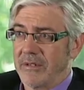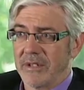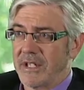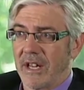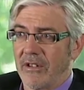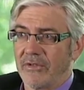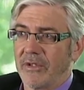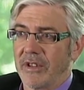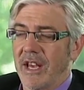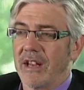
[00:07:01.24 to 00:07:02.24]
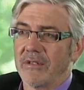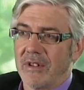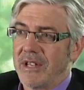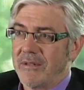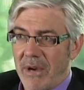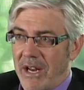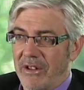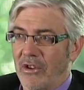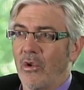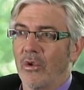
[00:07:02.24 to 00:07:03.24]
and Started off doing that, part of
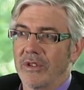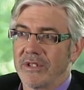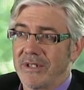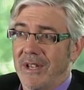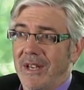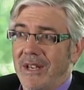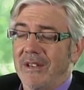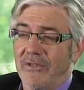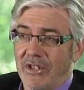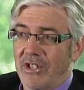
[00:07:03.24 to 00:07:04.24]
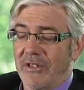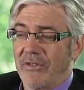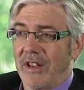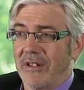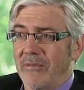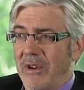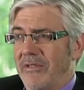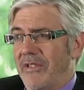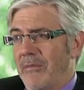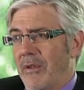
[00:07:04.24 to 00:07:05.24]
the chorus. Eventually found it,
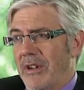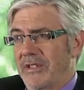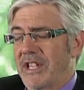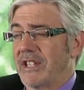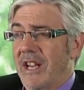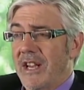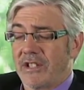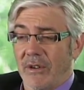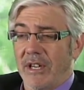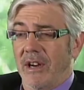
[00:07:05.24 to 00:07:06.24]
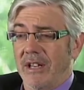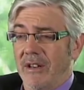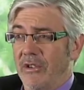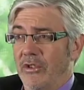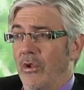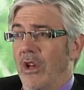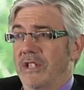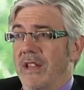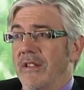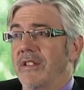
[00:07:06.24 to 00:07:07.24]
found my way on stage. So I, I learned all those
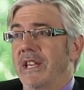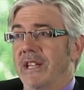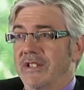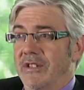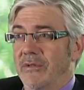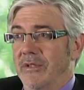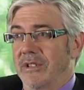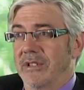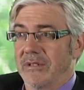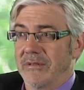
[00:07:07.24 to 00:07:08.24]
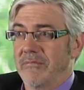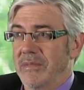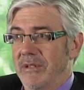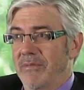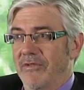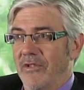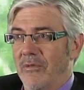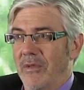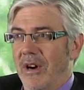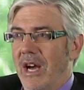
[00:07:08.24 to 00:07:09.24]
other things in order to be a
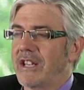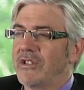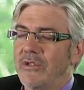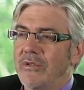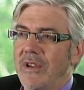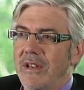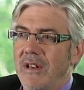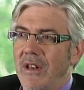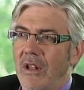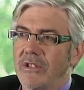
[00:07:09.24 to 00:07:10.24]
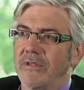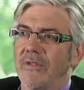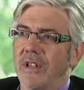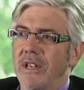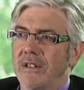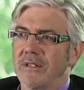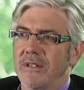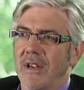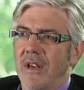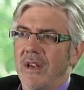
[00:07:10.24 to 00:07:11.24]
performer. I can do lots of things